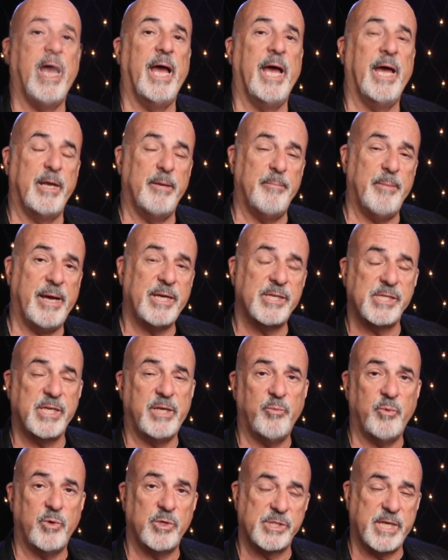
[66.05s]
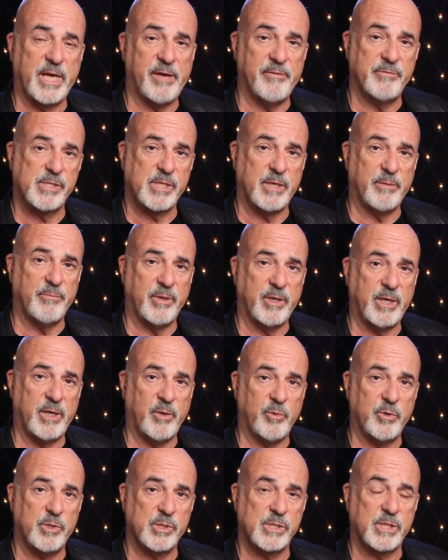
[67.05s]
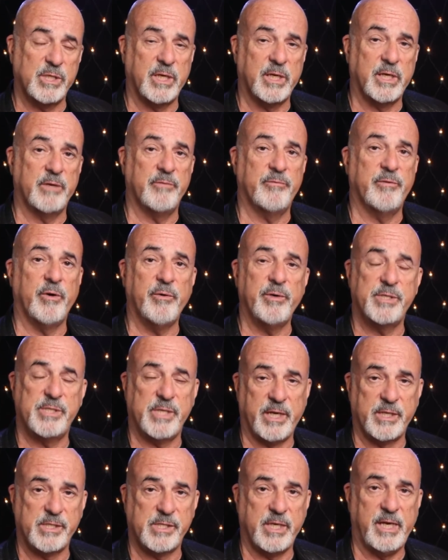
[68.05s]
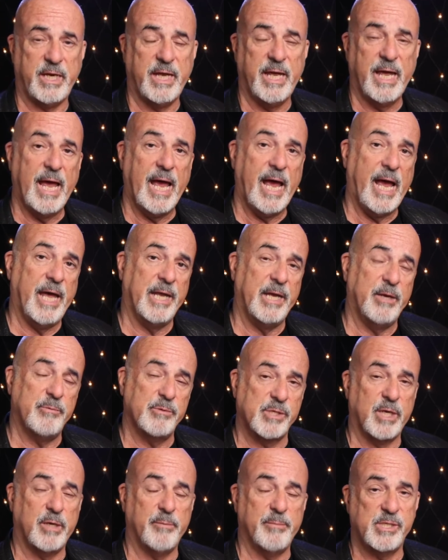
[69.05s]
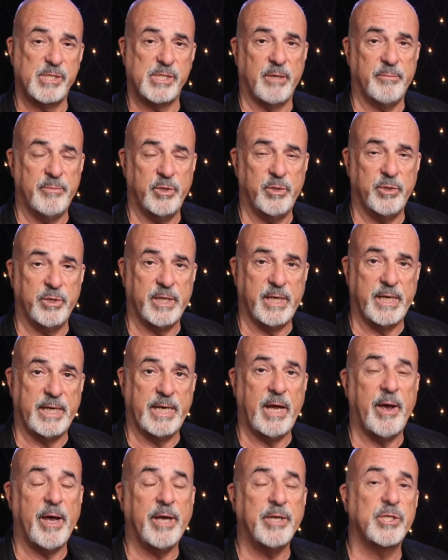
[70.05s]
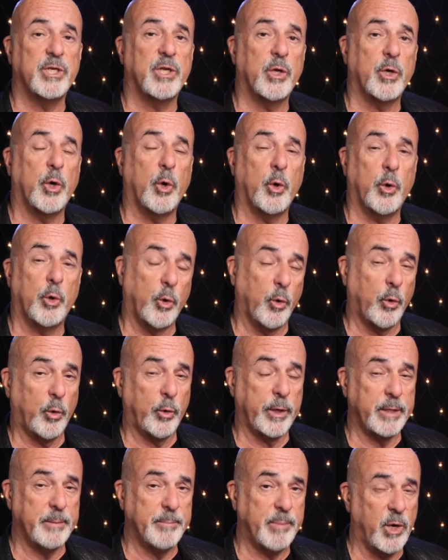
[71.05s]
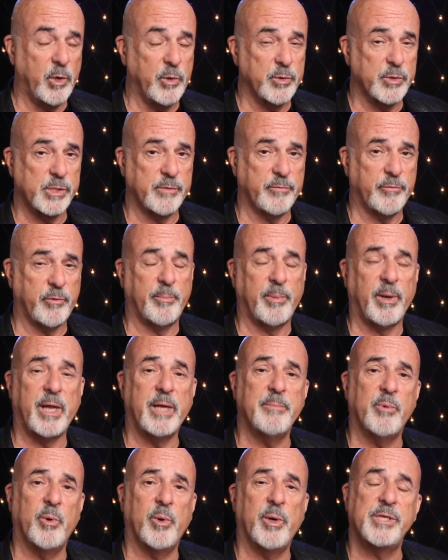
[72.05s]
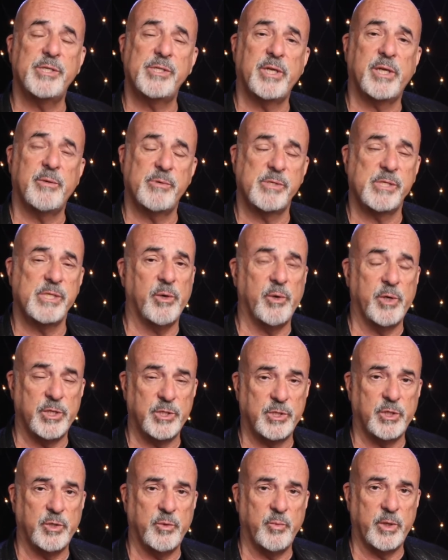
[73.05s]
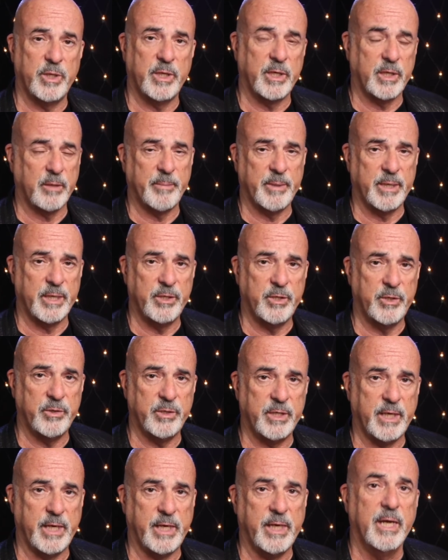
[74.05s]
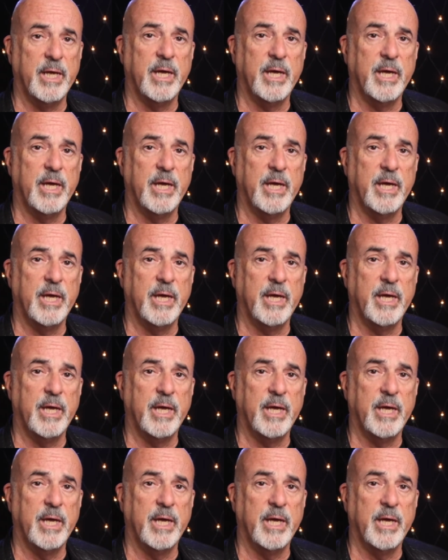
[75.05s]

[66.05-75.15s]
And the magazine wants to have something that was very sexy, and there was going to be some nudity. Now Angela had already posed for Playboy, so there was no issue with a little bit of nudity.